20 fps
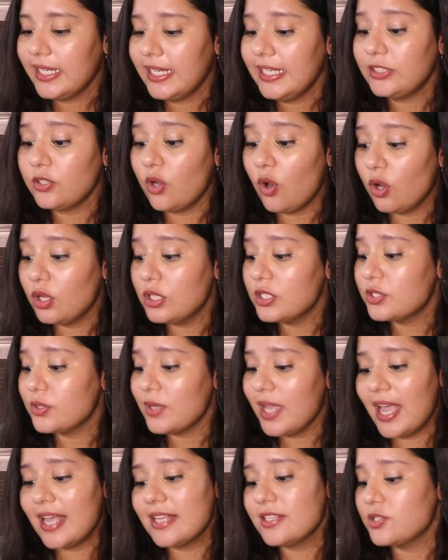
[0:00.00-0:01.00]
It
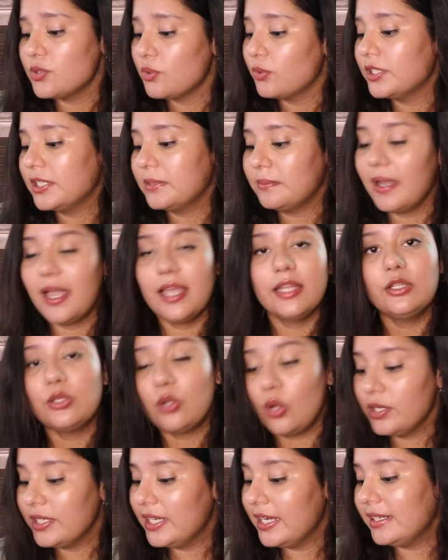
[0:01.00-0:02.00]
also has sodium
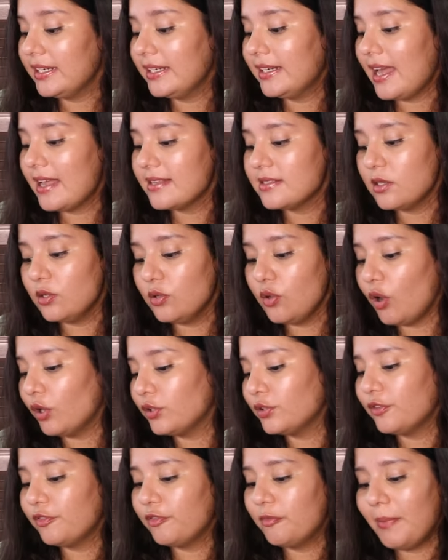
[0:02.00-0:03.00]
hyaluronate. It has a
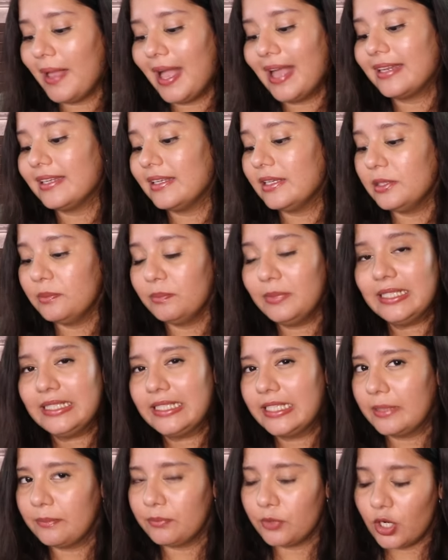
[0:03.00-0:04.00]
lot of barrier
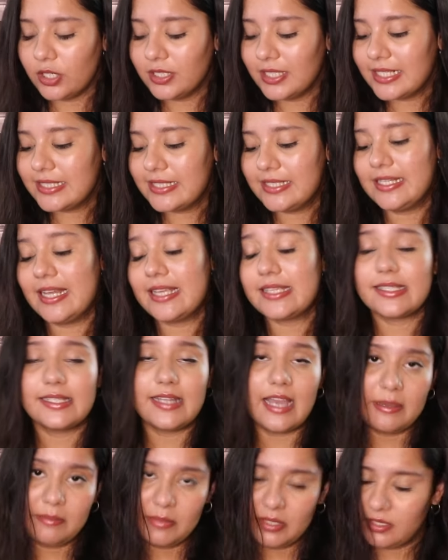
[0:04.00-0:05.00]
building products. It has
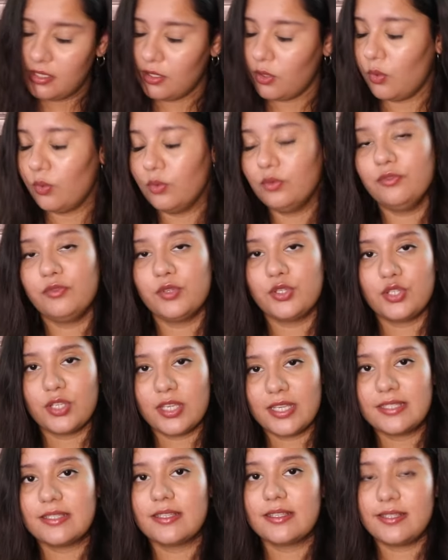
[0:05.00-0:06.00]
dimethicone, which
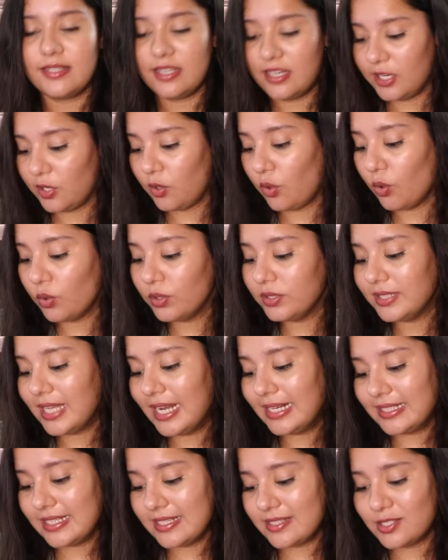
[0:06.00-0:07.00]
is a silicone
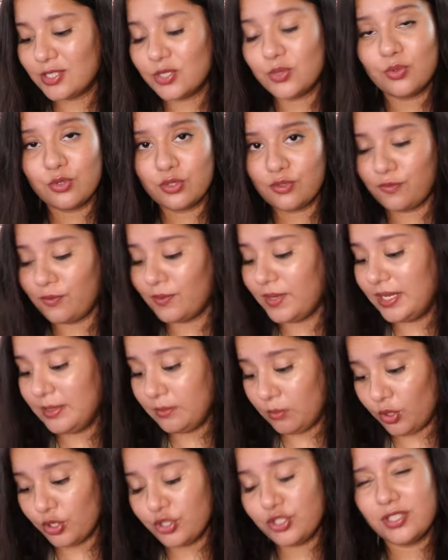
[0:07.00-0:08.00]
that is used
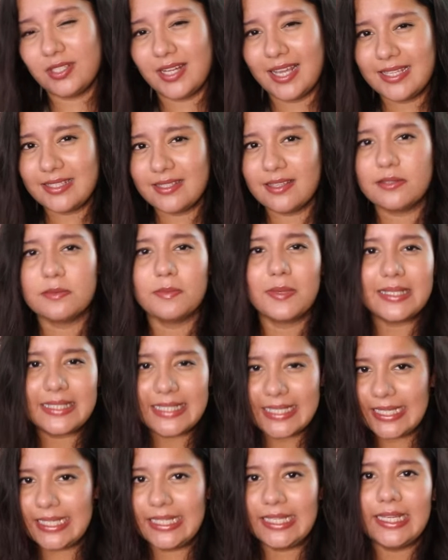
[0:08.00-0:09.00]
in moisturizers,
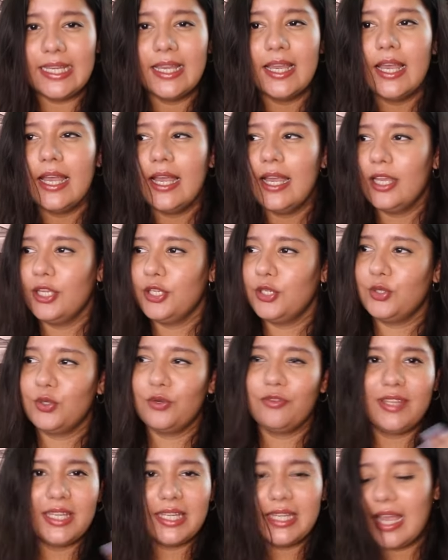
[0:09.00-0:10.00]
basically, you
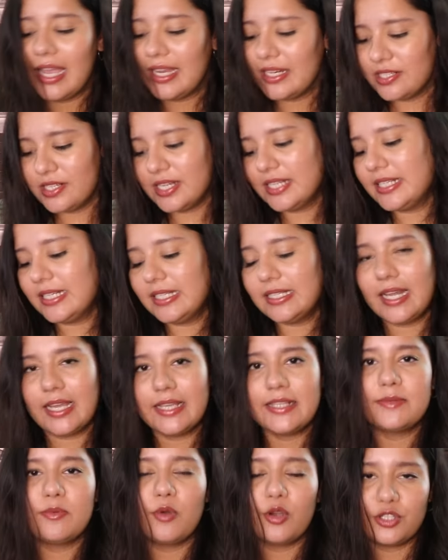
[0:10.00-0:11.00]
know, very hydrating,
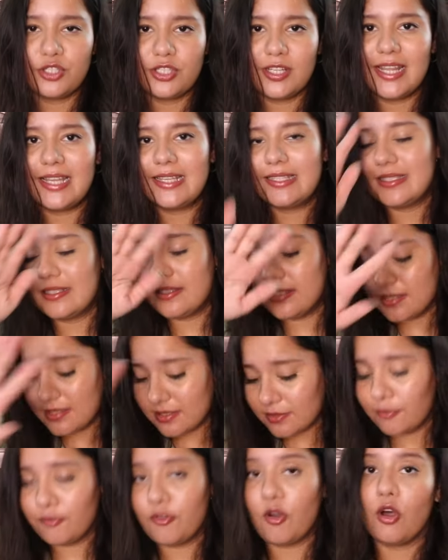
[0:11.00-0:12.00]
nice
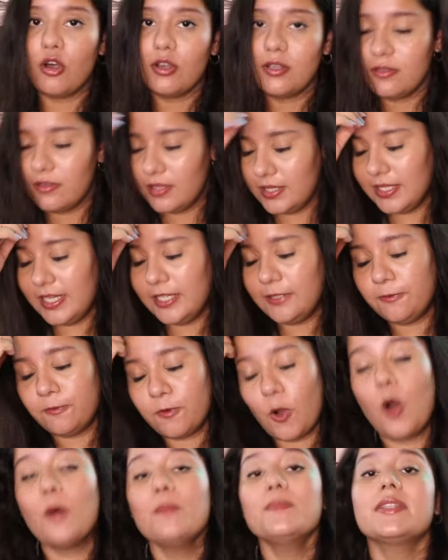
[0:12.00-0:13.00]
moisturizers. For it
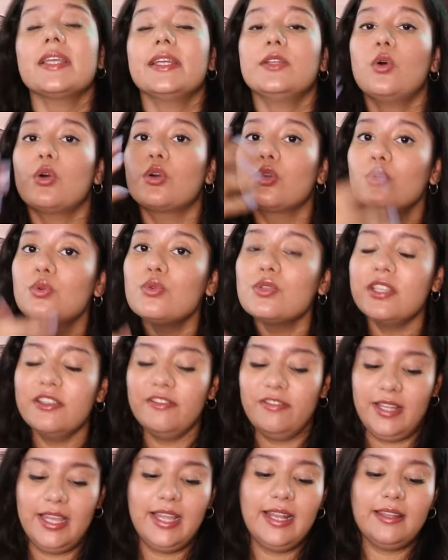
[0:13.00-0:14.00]
forms an
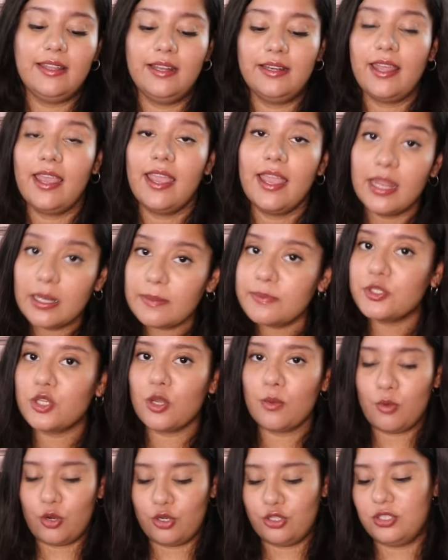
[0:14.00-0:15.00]
occlusive layer that helps
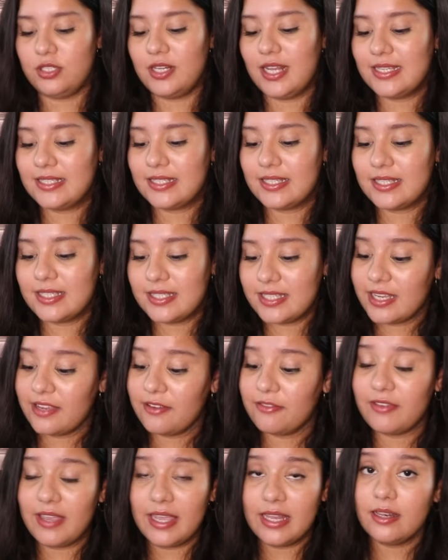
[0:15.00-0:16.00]
your moisturizer
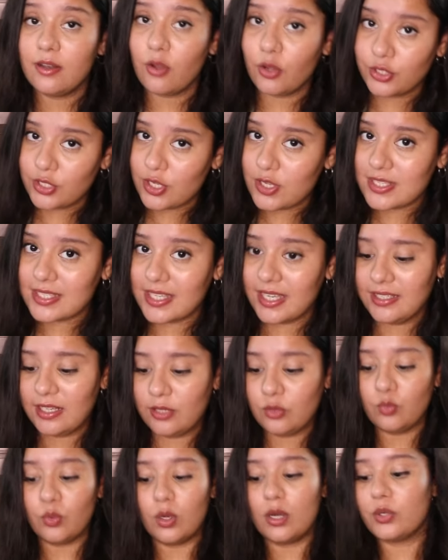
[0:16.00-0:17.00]
stay well on your skin
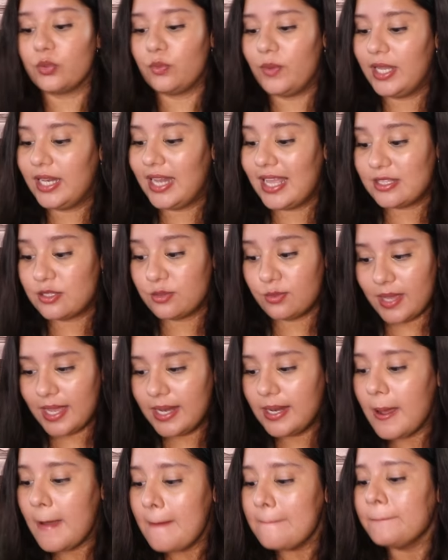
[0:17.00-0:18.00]
and work well as
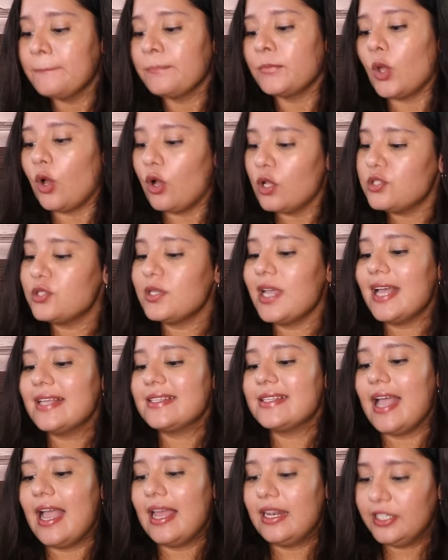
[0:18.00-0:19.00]
well. Also
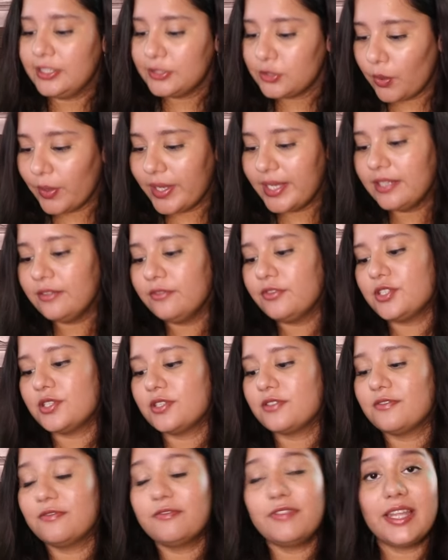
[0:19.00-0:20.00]
has allantoin, which
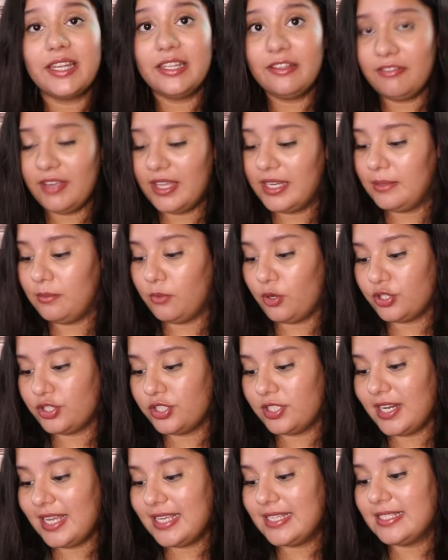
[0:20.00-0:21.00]
is very, very
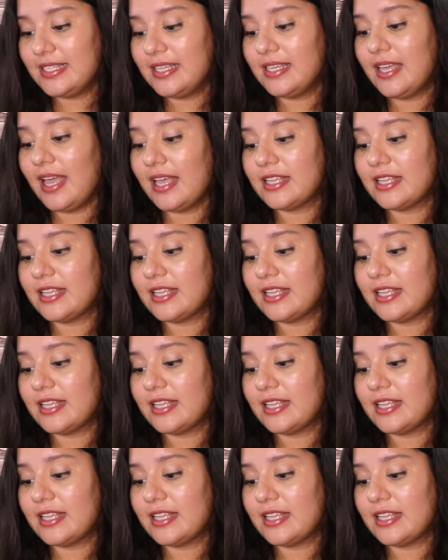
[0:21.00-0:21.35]
moisturizing.